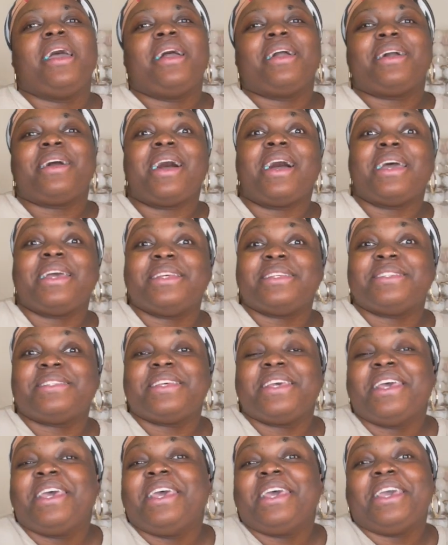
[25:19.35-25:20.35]
Guys,
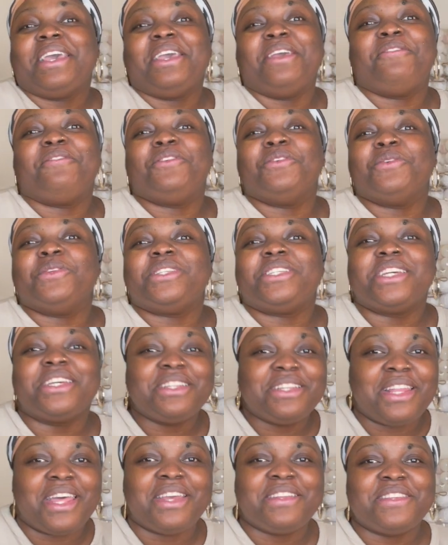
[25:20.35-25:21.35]
if you
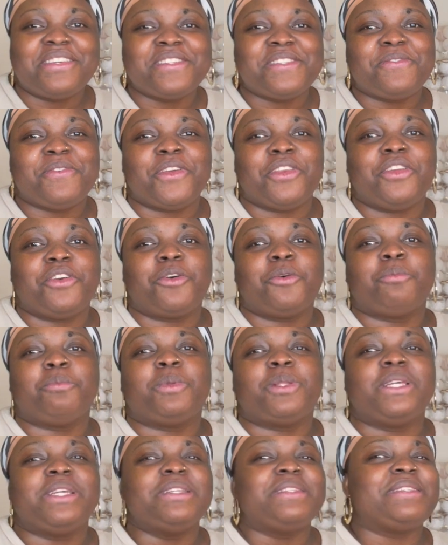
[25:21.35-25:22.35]
did like this video,
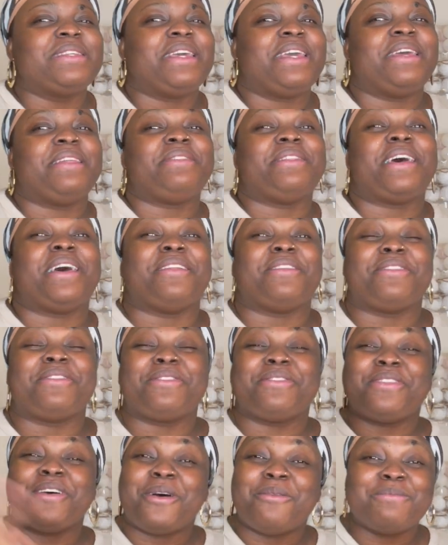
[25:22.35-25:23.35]
please hit that
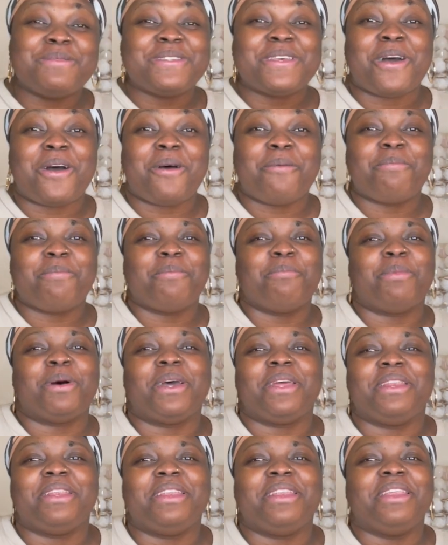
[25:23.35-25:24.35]
thumbs up
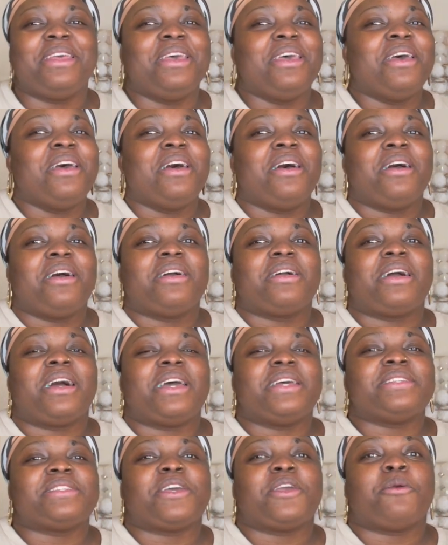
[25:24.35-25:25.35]
button.
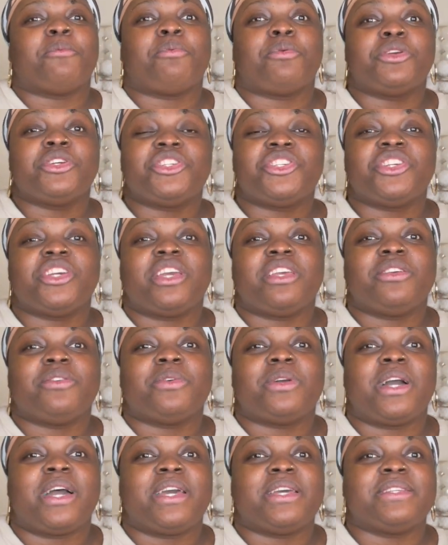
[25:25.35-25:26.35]
Guys, I appreciate you
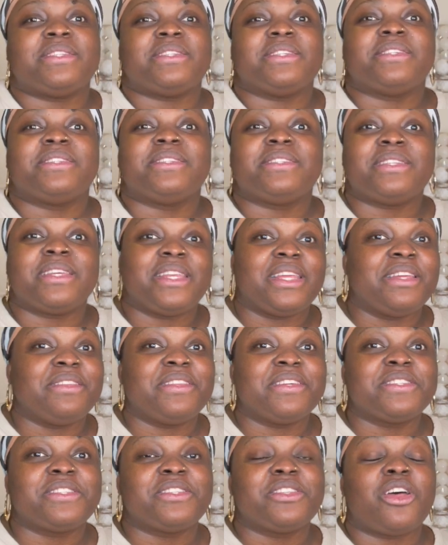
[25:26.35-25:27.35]
guys sitting
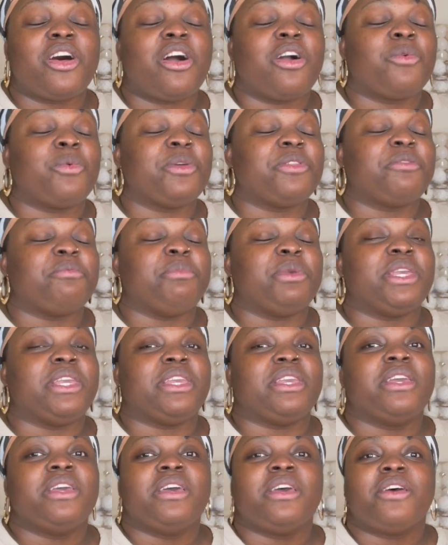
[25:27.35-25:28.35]
this long with
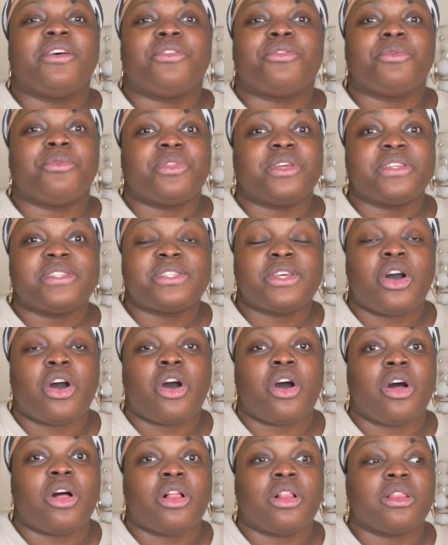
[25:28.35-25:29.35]
me through this
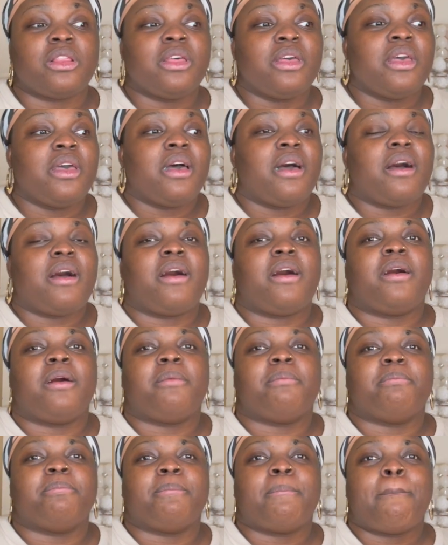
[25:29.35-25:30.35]
haul.
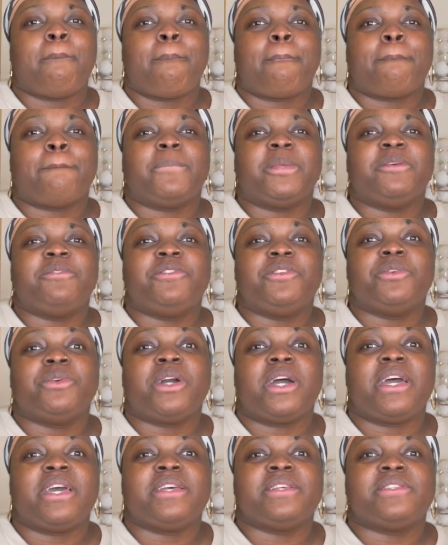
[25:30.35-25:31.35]
Um, if you
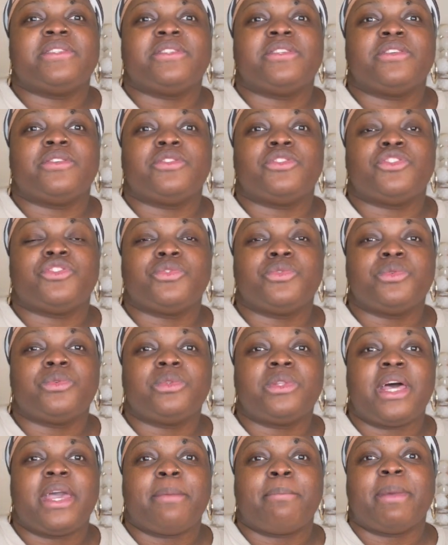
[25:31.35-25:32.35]
guys do
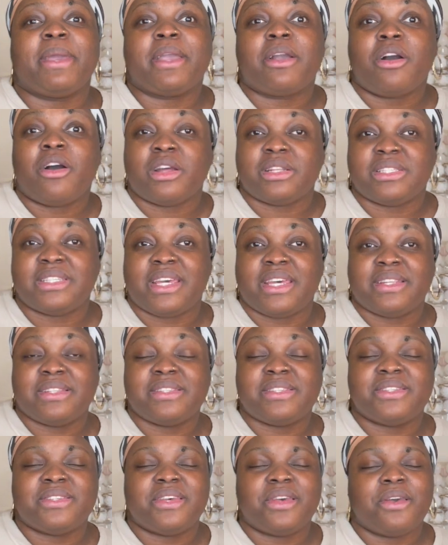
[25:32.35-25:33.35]
like my
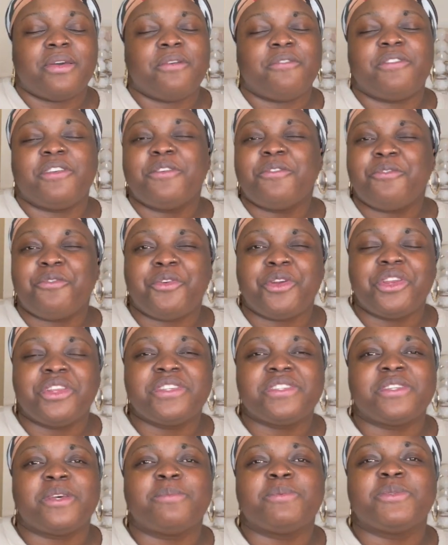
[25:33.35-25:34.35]
contents, feel free to
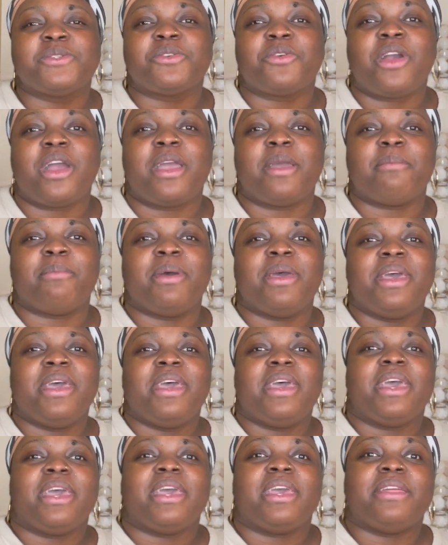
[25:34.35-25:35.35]
subscribe
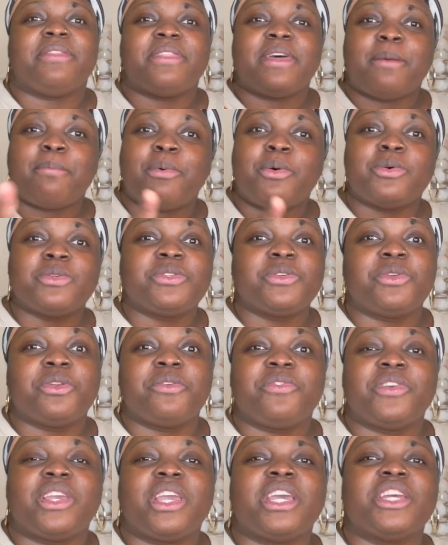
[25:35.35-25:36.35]
hit that post
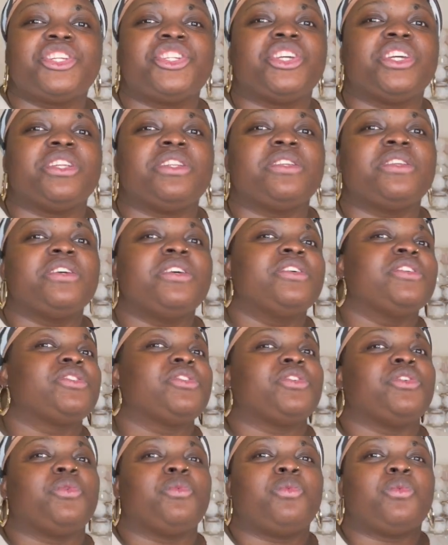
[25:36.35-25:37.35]
notification so
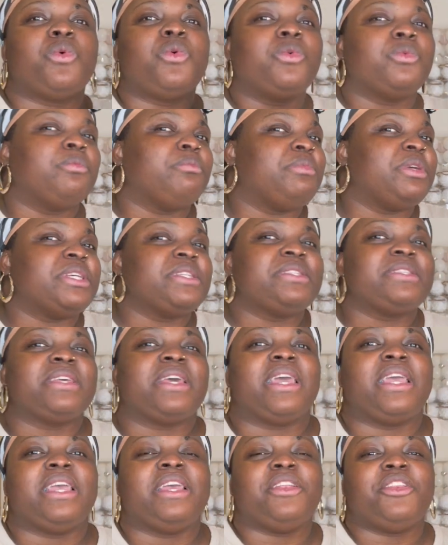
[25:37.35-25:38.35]
you won't miss
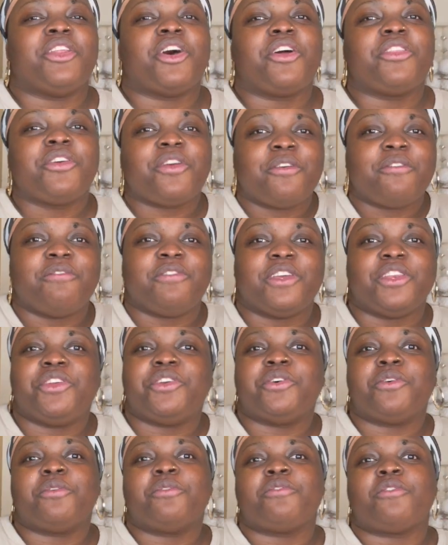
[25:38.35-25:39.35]
another
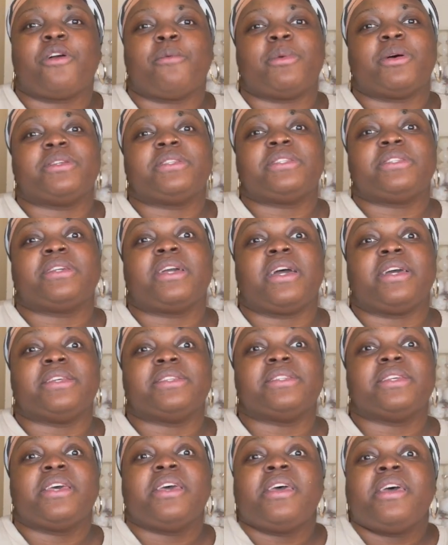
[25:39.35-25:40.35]
video from us
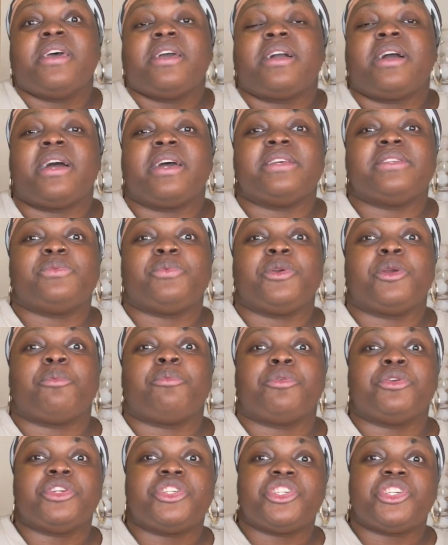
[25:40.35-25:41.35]
guys guys we
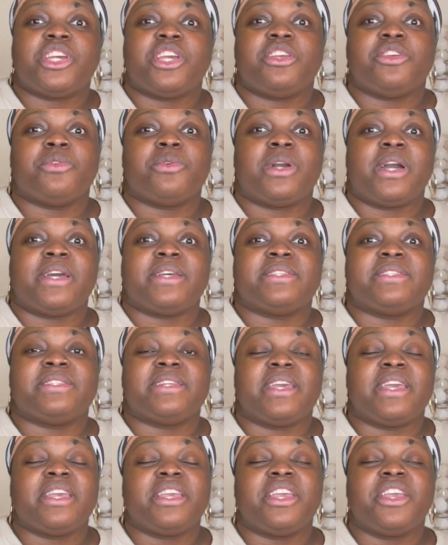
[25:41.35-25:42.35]
appreciate you guys
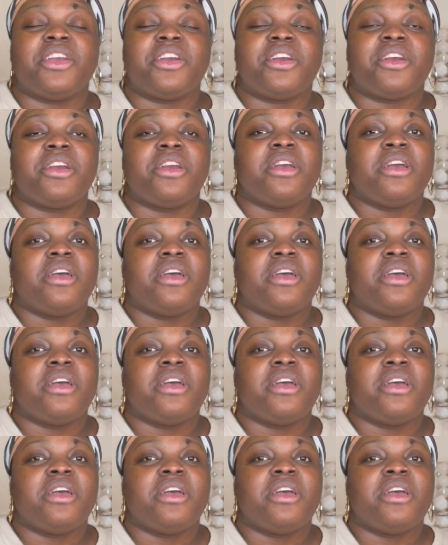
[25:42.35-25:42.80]
staying here